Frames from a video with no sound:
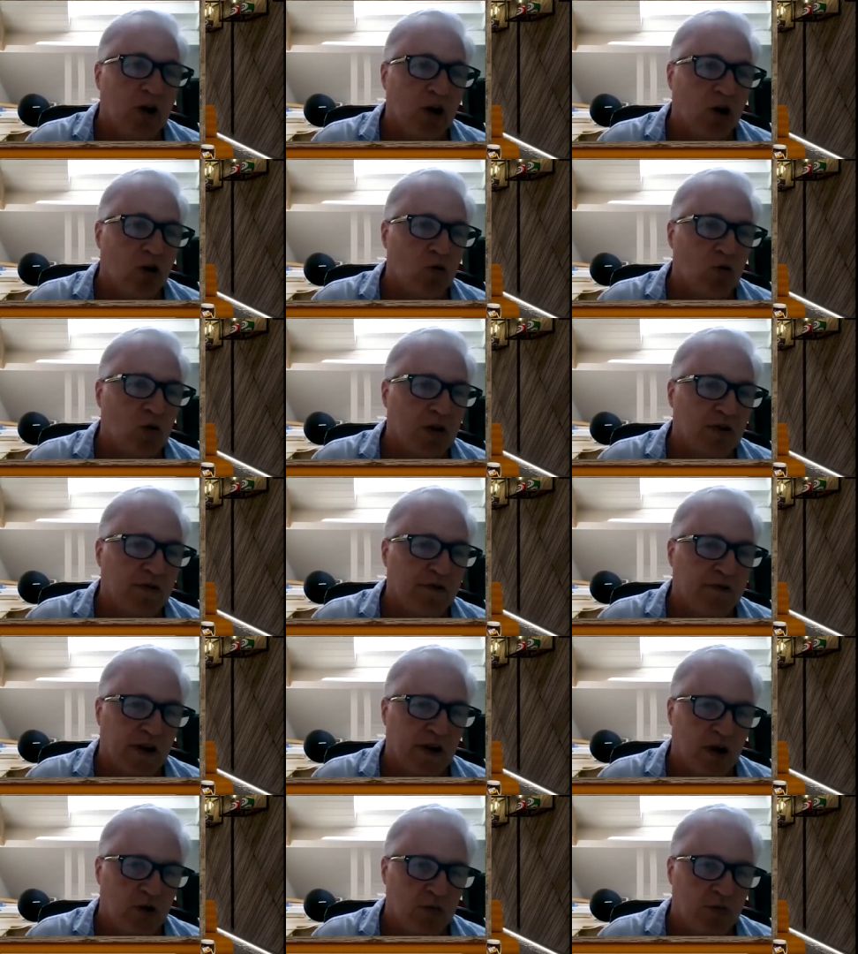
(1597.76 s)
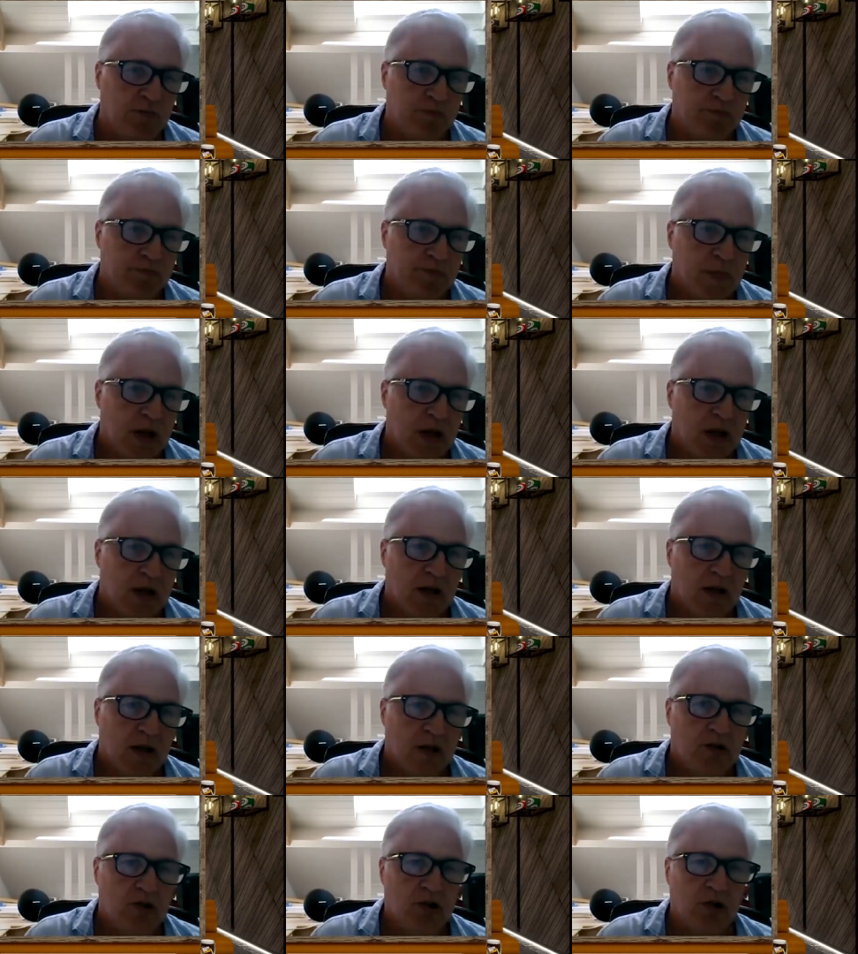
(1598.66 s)
along with the flow,
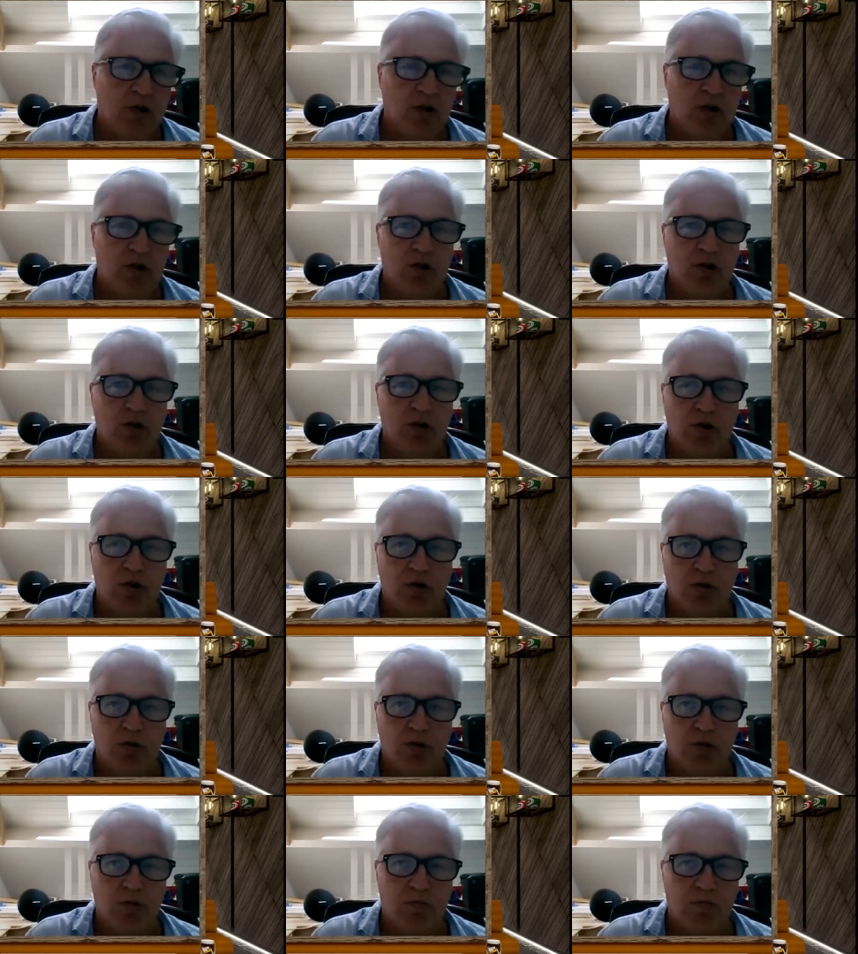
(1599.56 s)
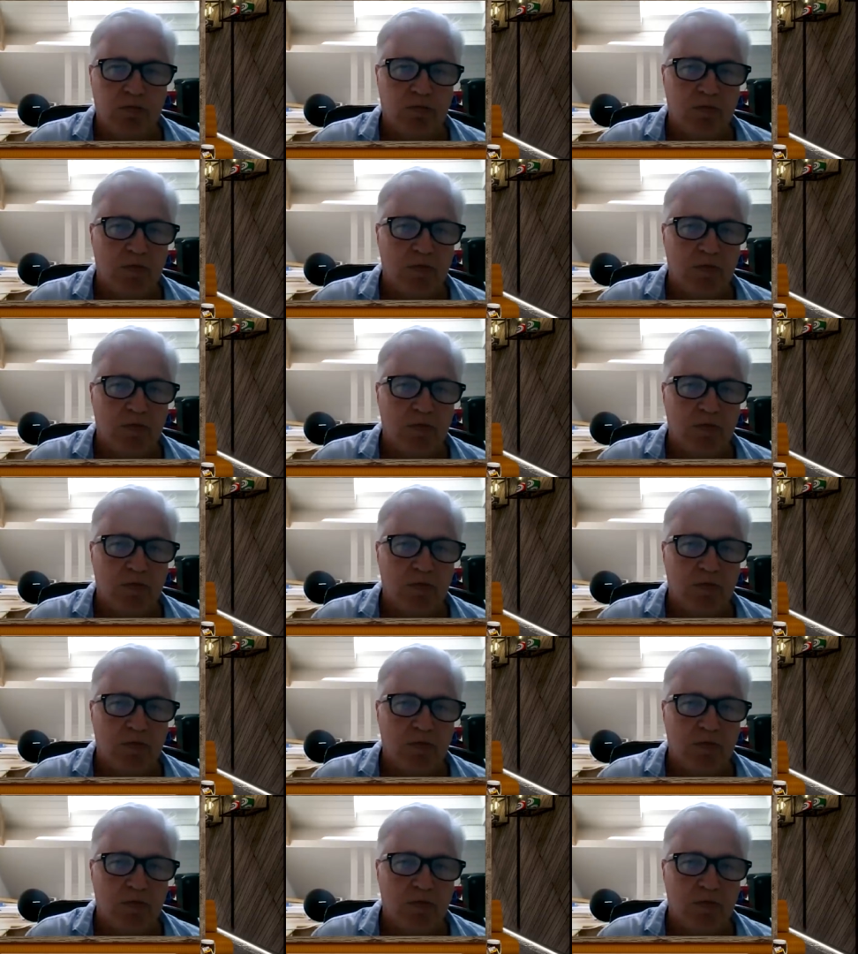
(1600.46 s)
to